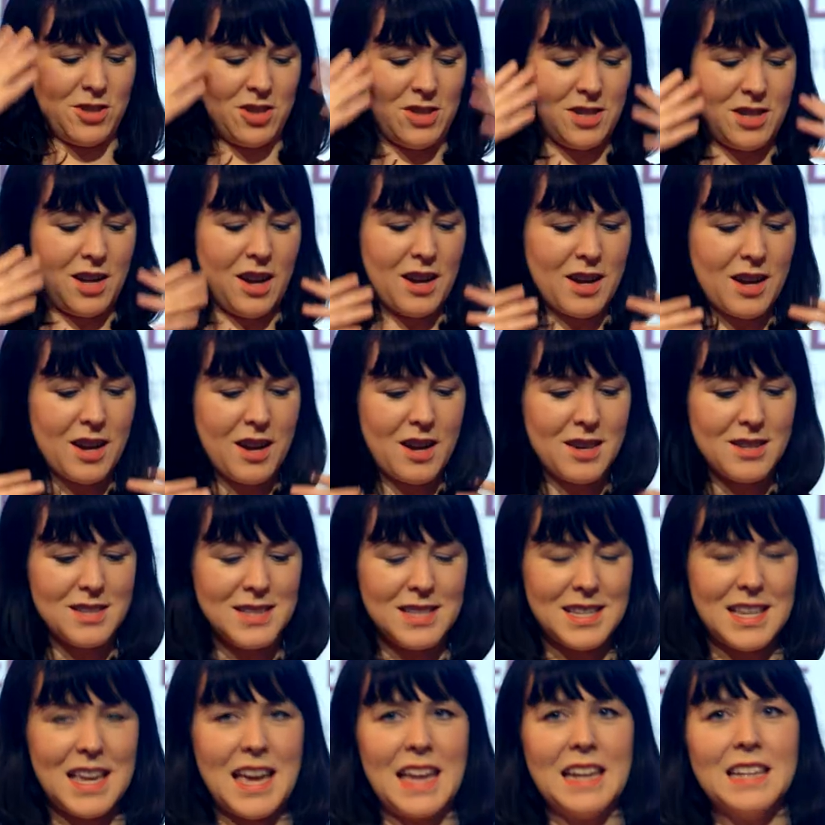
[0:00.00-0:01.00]
just like a
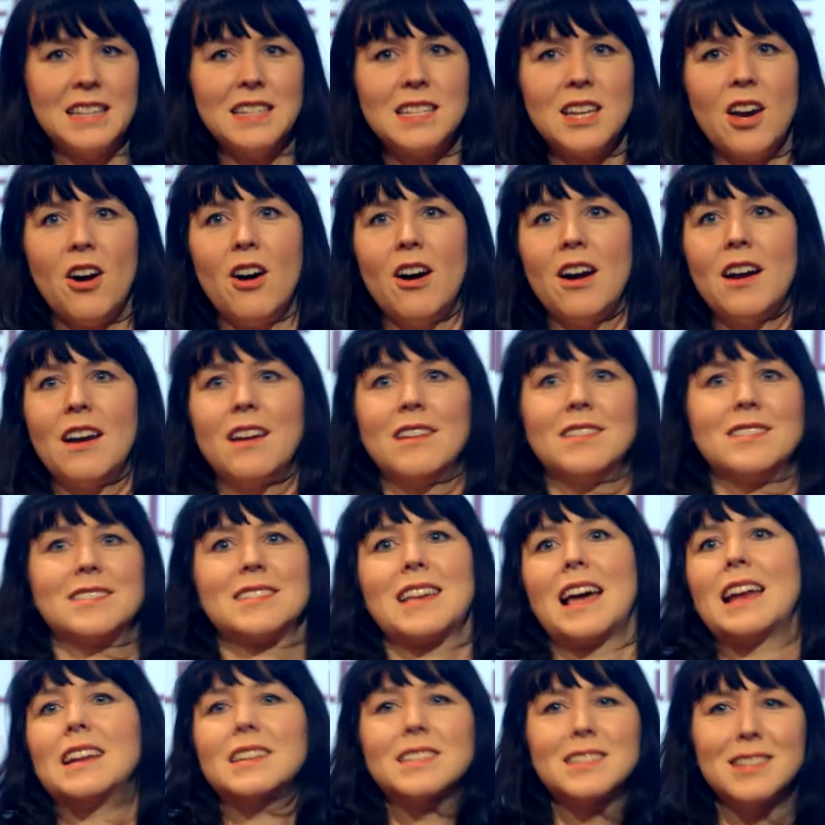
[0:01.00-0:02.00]
skin tight
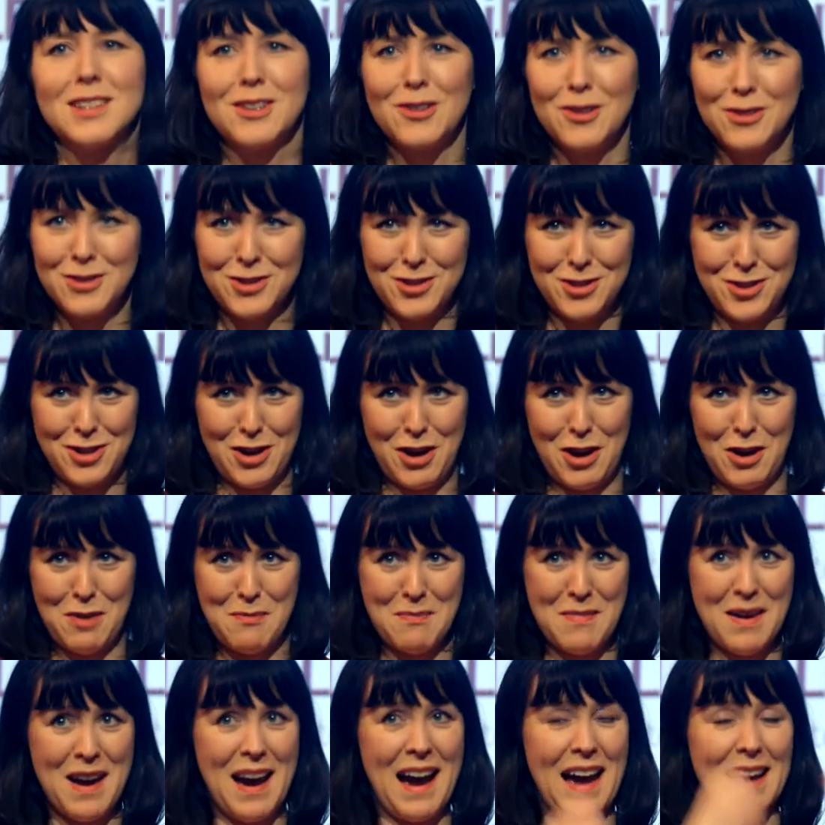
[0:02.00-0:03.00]
skeleton costume